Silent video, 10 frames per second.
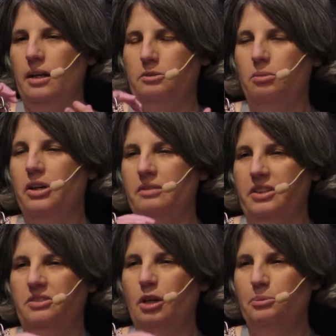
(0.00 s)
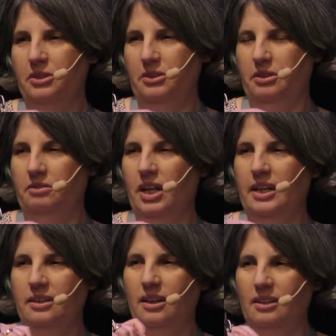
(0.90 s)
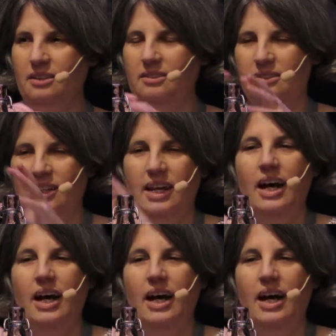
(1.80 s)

as part of the substantive right, not this